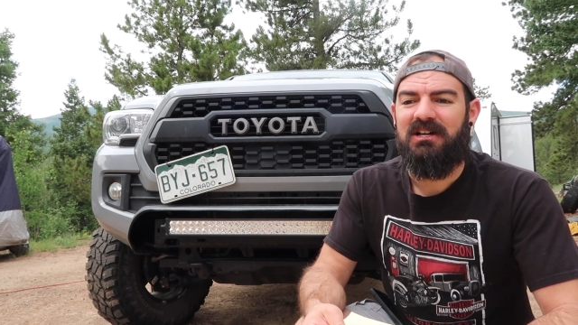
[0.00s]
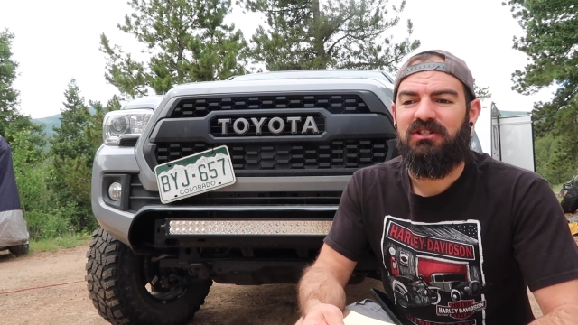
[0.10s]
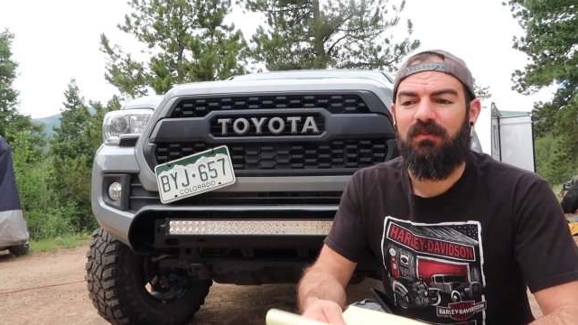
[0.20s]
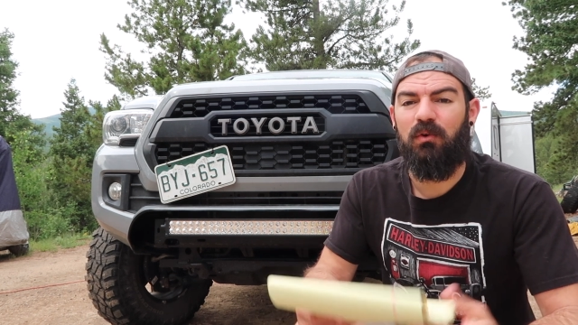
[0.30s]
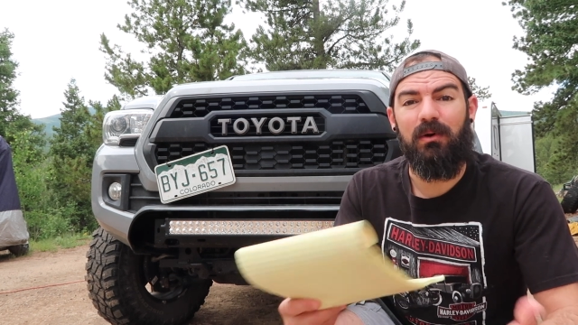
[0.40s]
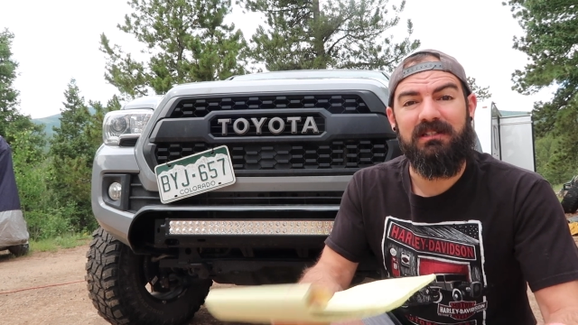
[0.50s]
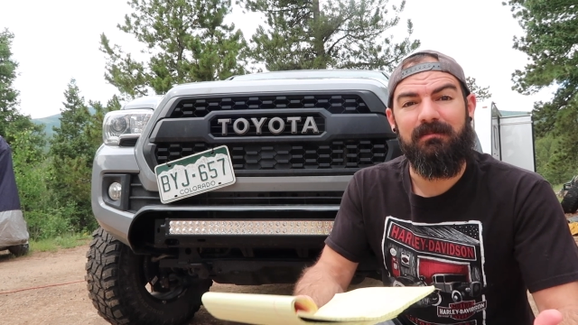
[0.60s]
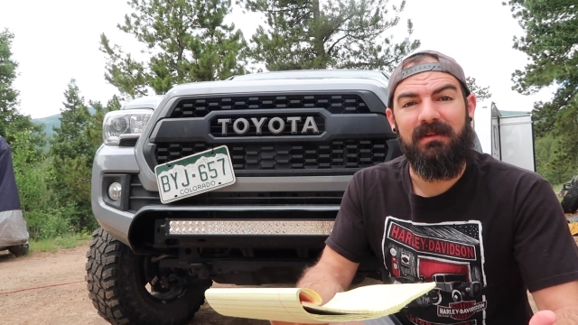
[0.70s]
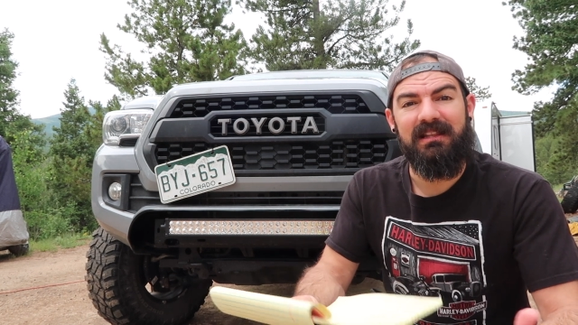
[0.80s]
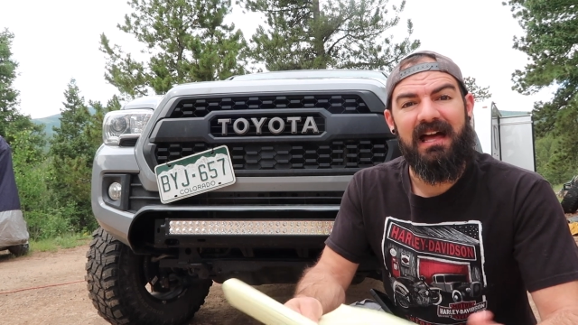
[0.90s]
So if you want
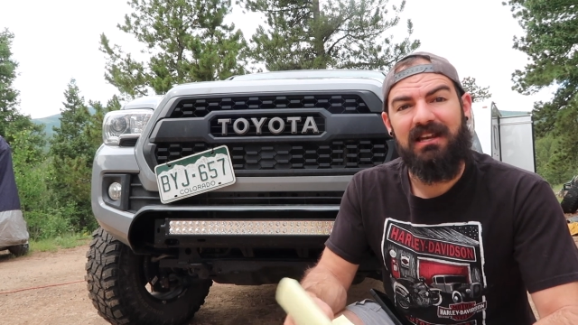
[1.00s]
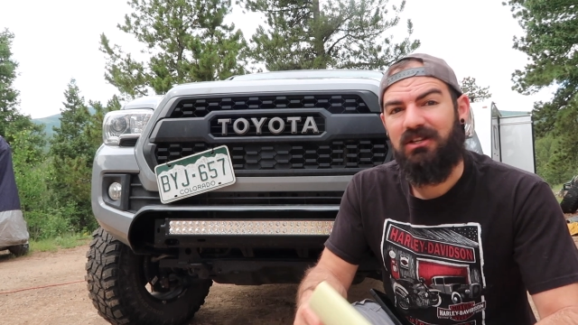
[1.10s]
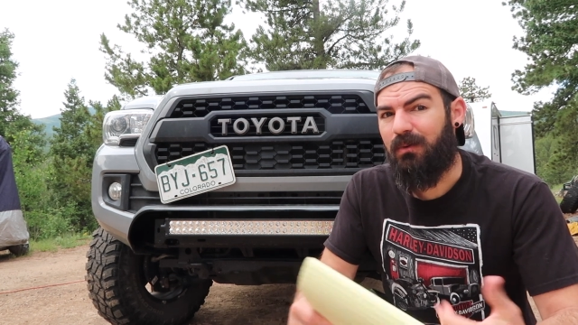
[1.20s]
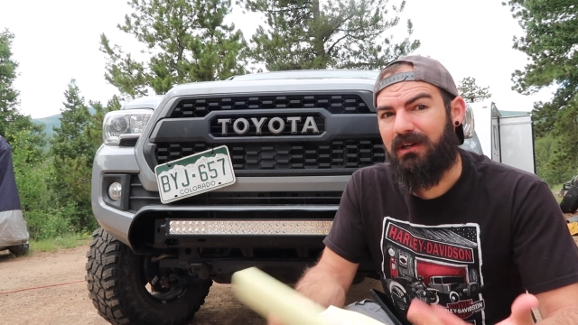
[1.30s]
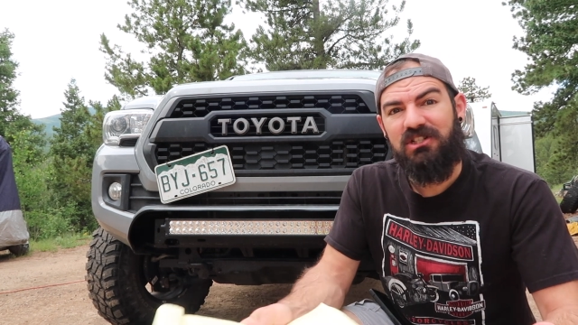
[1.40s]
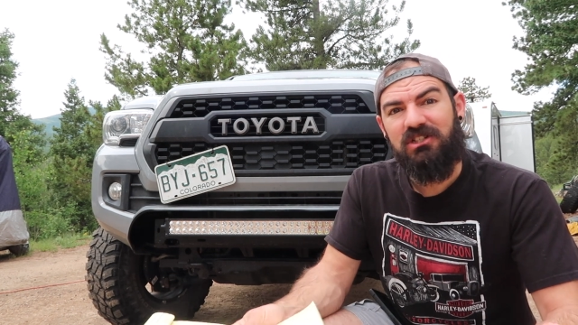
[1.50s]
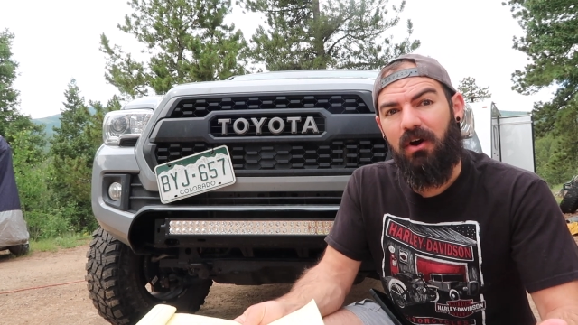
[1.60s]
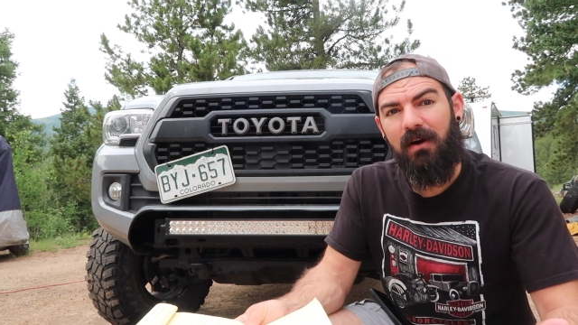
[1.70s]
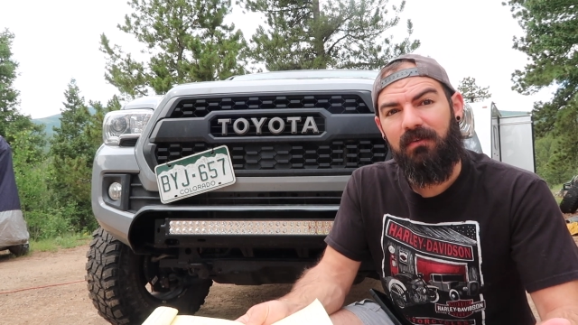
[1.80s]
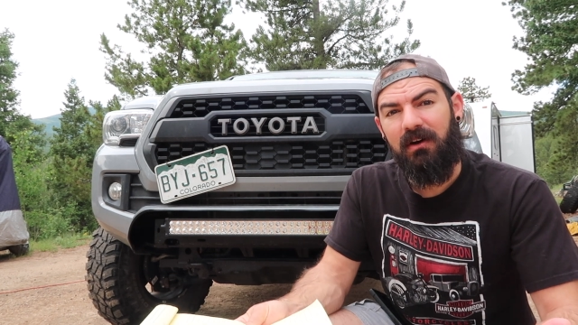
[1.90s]
something like that and you want to just
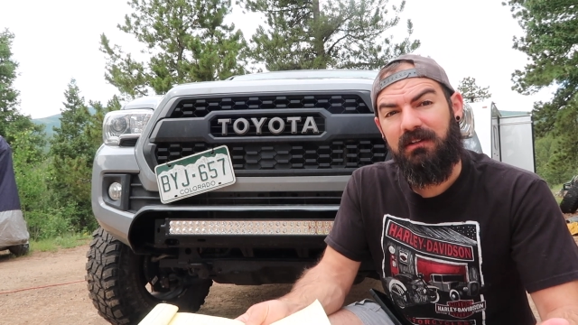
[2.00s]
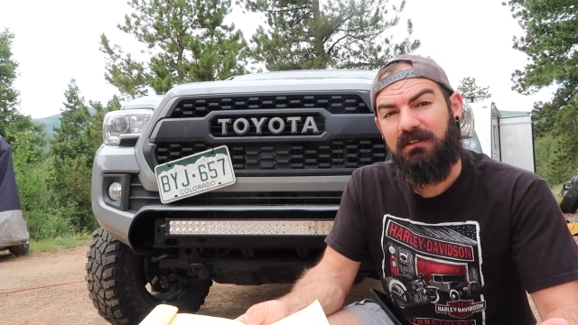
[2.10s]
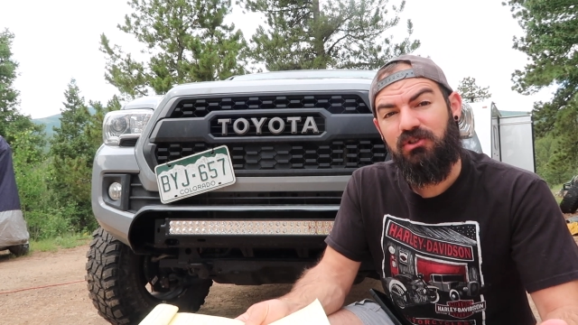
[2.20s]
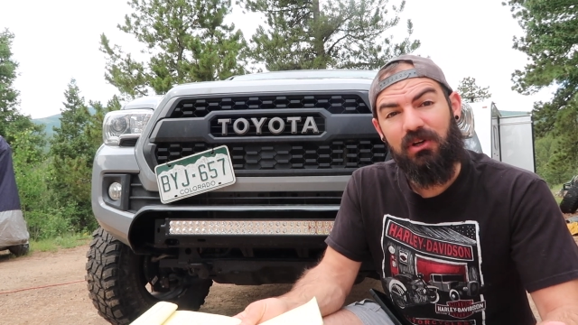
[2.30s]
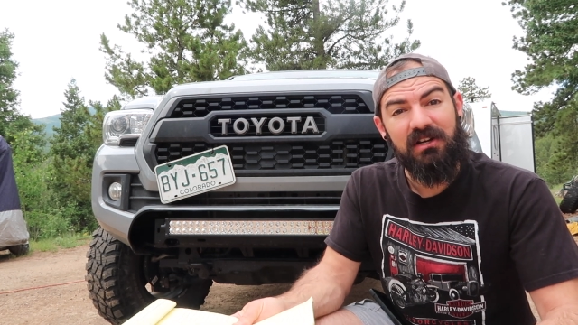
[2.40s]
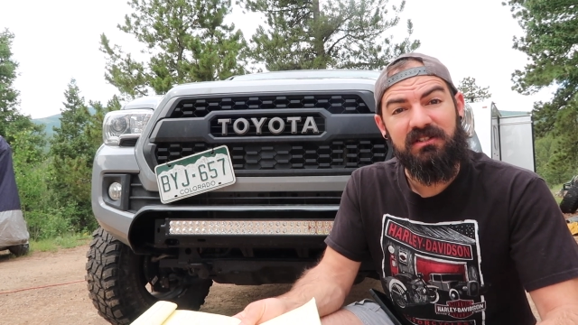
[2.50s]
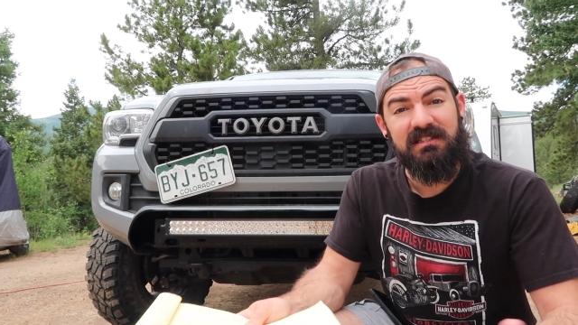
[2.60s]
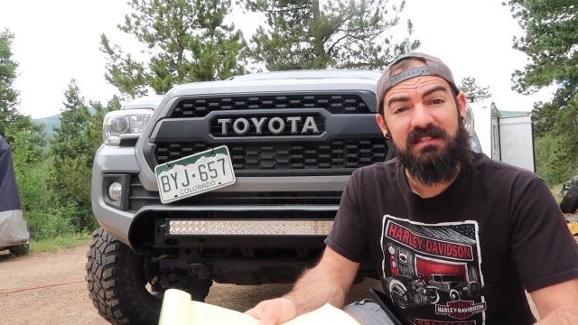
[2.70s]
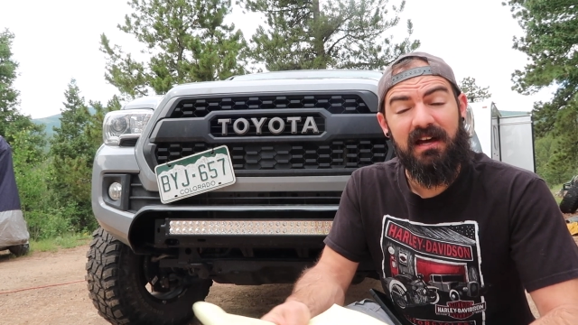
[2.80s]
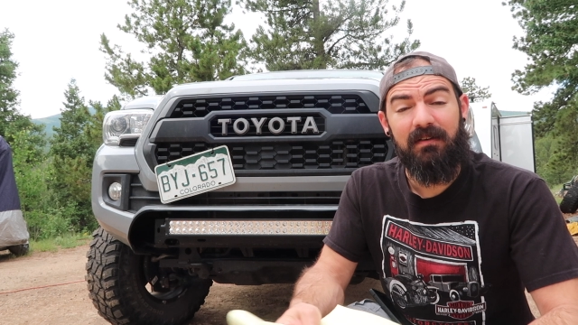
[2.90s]
go off on trails
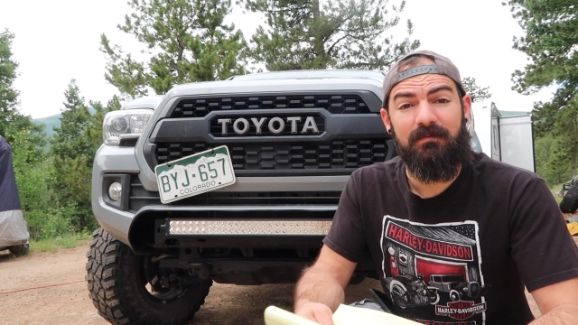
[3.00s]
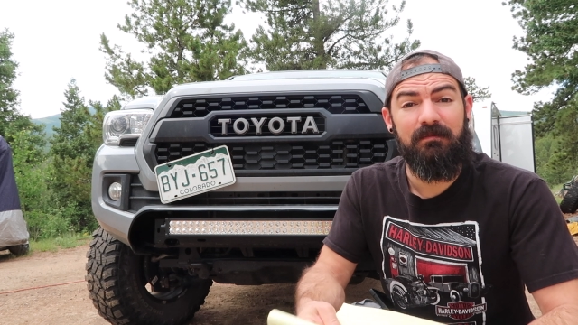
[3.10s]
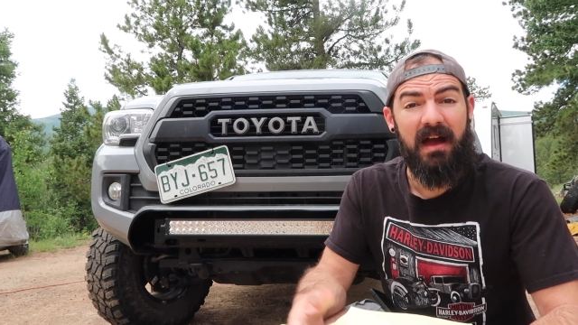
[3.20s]
and stuff,